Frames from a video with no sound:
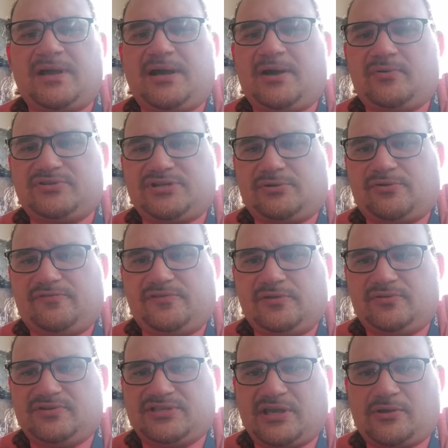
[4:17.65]
uh, which I'll
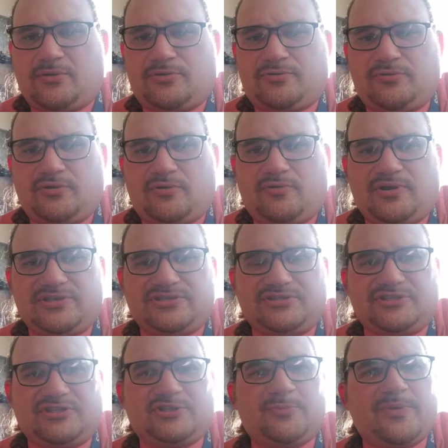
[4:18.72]
review as I go through the quiz in
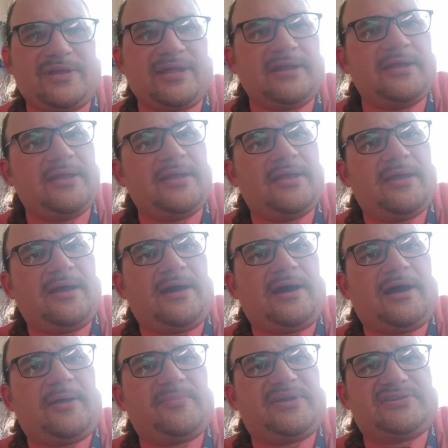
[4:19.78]
just a minute,
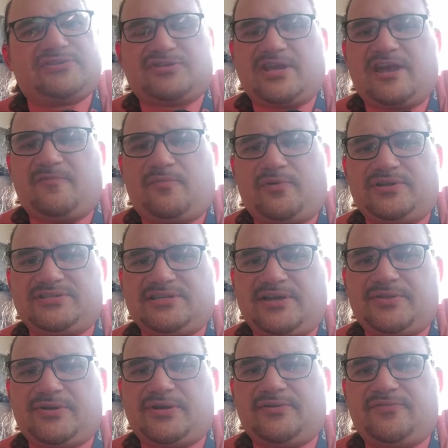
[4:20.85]
um, because there's half points
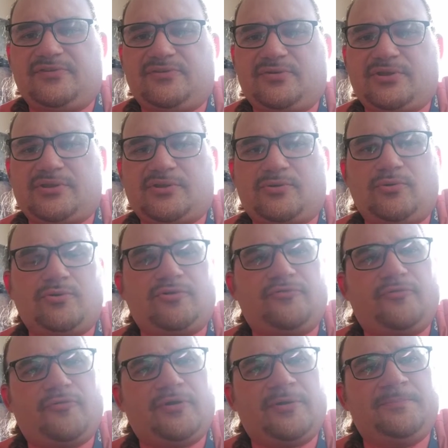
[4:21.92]
on there. If you do it on the Google
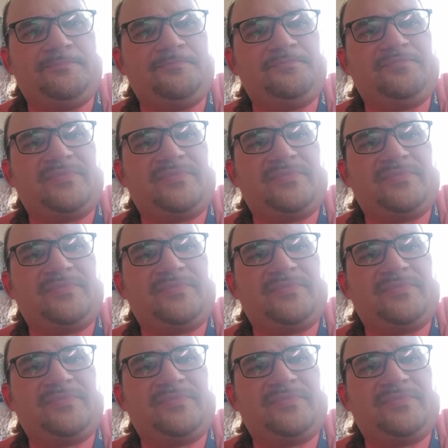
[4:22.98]
form,